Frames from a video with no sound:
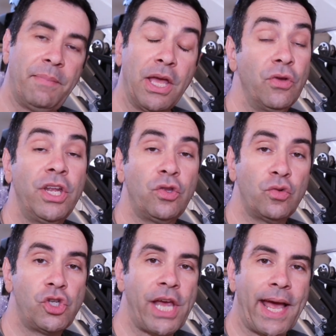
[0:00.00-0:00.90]
But you need
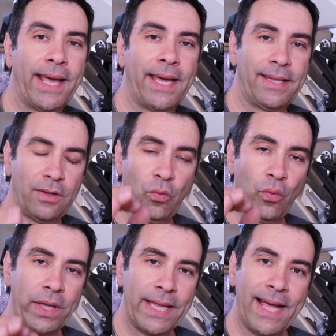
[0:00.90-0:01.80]
to check it
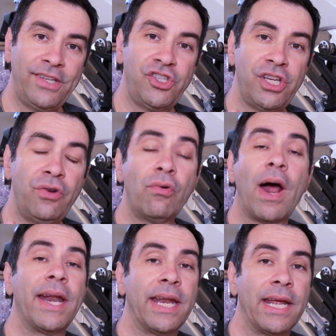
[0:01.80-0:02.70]
with engine
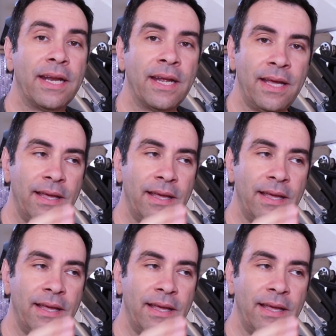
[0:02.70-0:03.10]
running